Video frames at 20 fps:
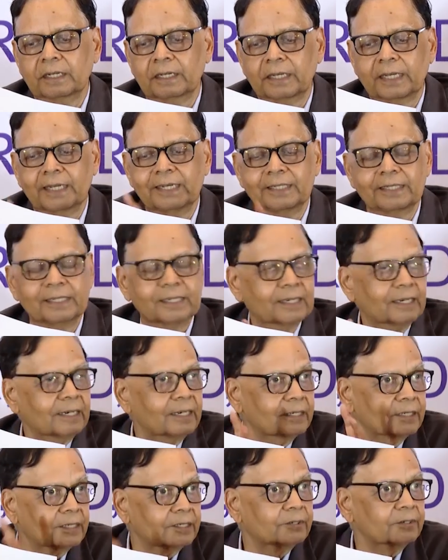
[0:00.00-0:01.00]
anything
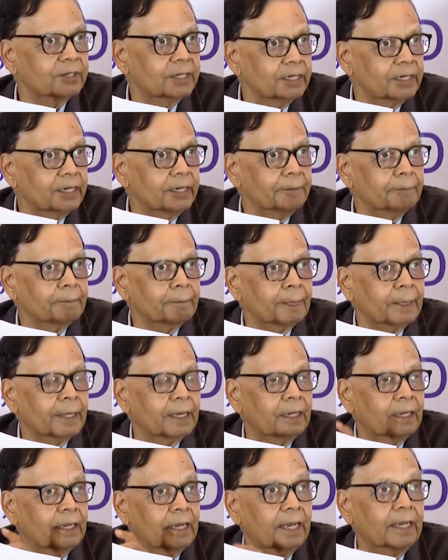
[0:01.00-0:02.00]
related to area,
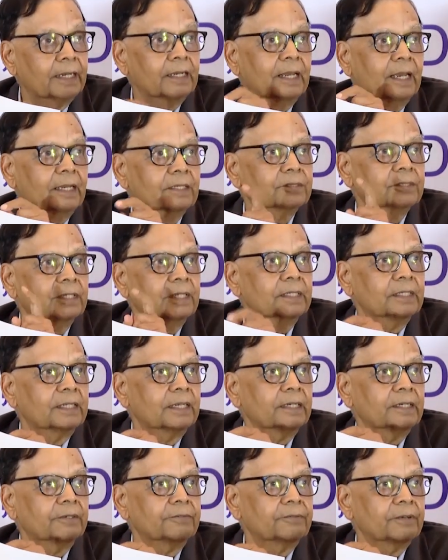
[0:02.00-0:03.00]
and actually
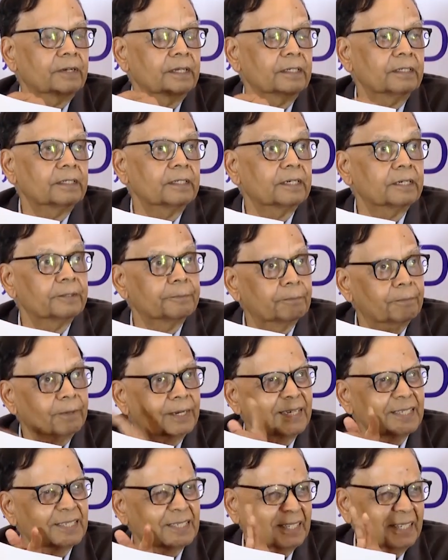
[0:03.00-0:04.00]
they define the
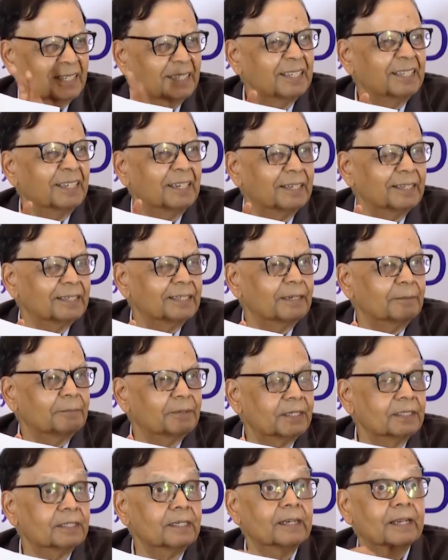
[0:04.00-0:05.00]
replace really area
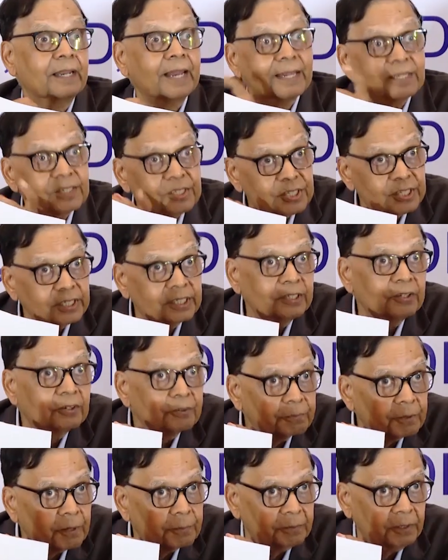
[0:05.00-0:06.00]
by the density
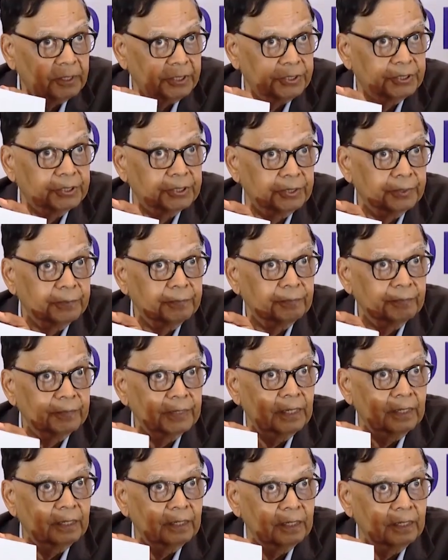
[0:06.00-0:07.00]
of population.
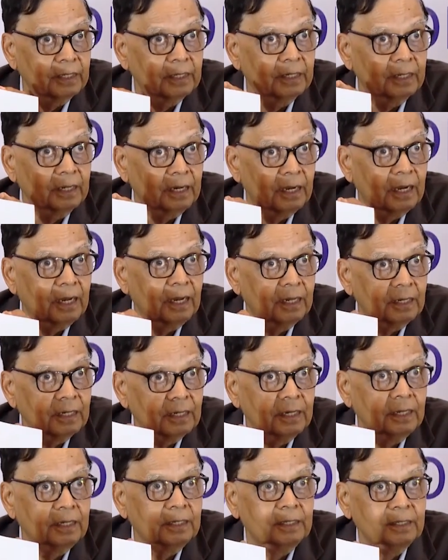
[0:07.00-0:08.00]

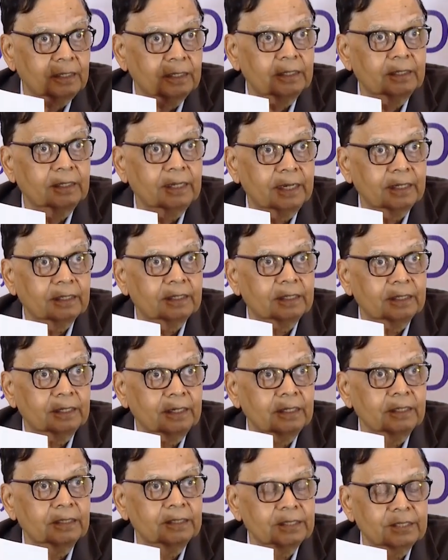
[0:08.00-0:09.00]

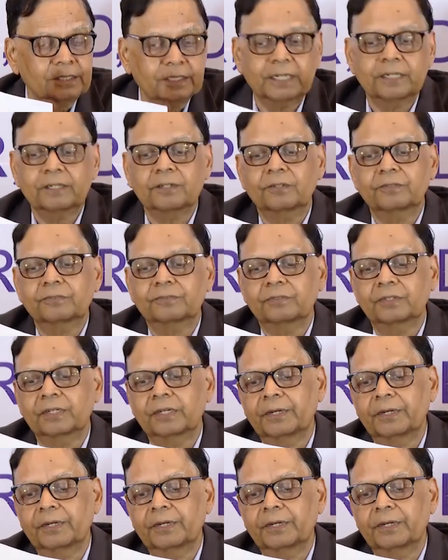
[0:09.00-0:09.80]
That instead of